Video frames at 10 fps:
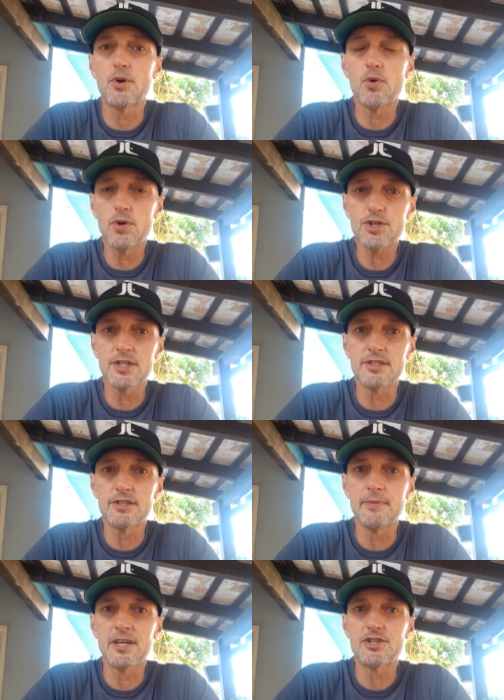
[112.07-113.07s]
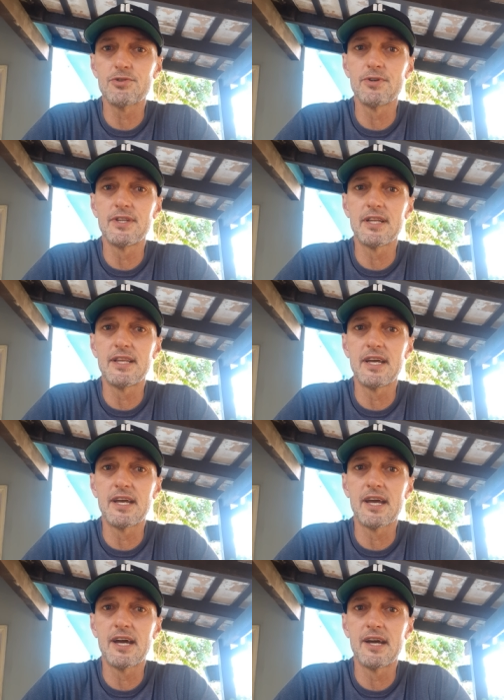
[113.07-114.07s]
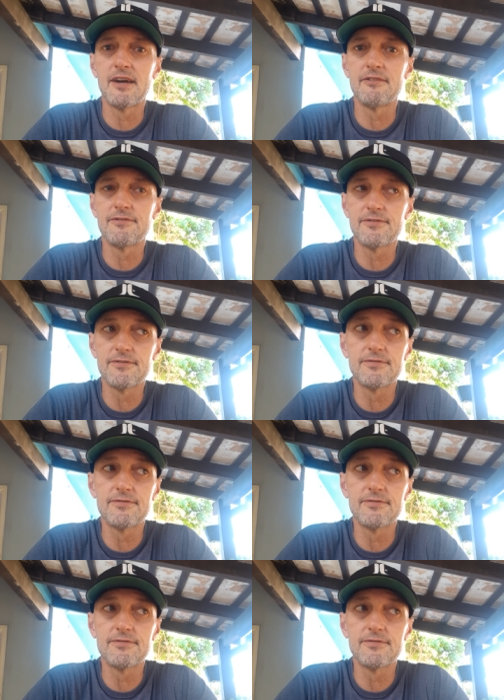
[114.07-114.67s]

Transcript: precautions to make sure that they have,